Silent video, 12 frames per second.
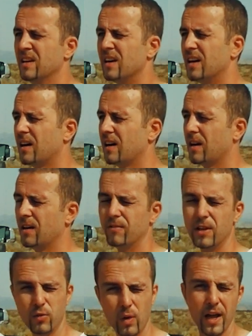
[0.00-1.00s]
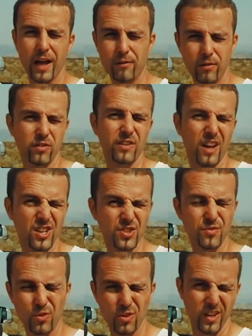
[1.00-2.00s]
That's why I have a stash
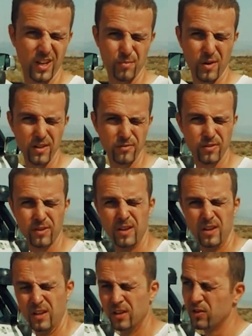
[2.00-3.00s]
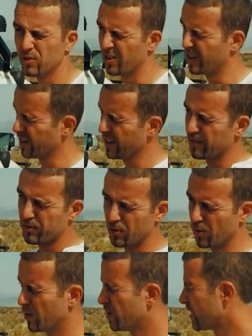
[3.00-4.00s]
for like a month, so I don't have
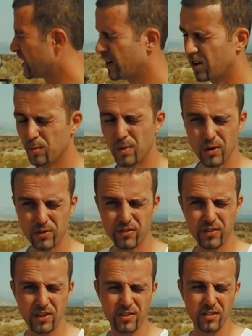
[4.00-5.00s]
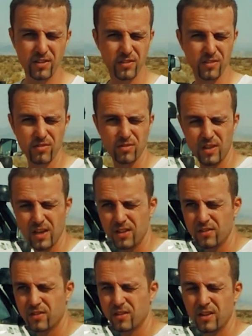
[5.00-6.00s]
to care about cities,
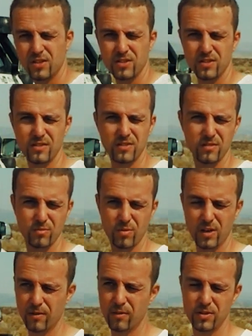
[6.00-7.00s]
gas stations, whatever.